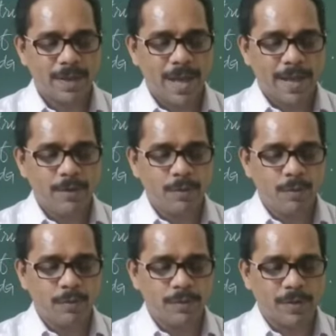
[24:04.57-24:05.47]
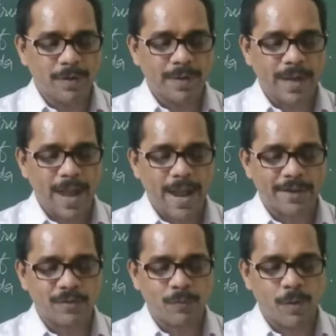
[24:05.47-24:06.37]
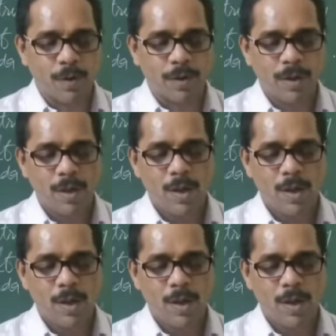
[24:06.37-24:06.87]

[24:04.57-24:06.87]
and who to trash for